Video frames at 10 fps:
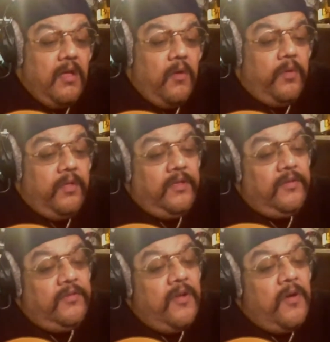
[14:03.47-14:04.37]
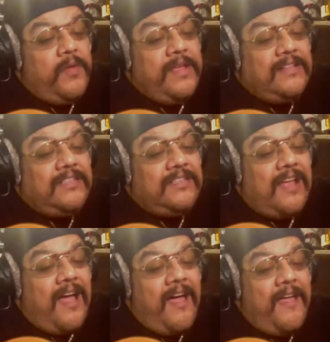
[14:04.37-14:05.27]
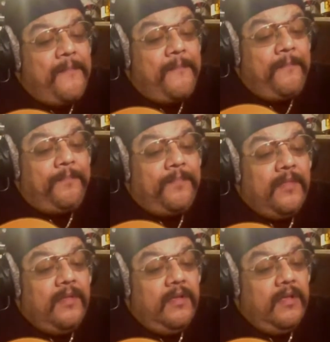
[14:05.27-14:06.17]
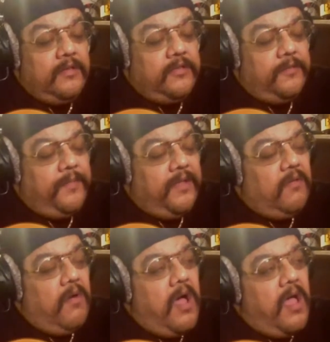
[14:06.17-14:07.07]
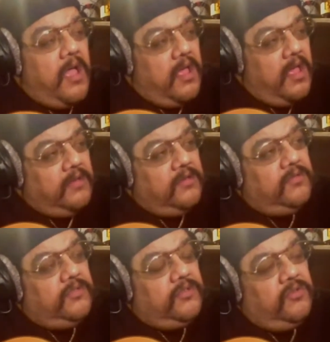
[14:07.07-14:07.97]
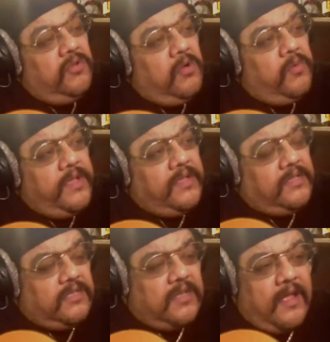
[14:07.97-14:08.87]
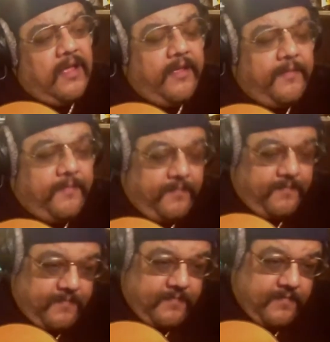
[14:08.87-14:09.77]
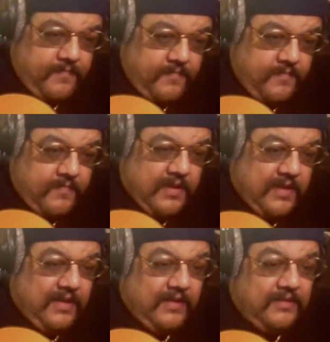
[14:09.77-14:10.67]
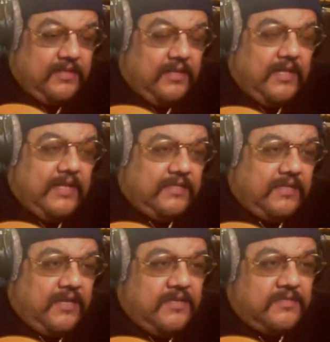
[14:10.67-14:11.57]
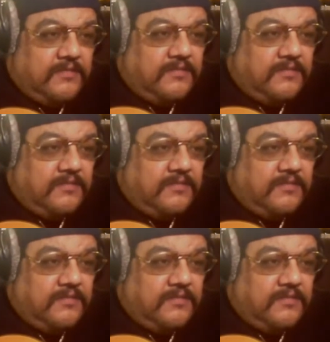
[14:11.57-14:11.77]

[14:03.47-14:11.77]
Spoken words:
Well, you know it's time to be quiet. Don't you know it's time to listen?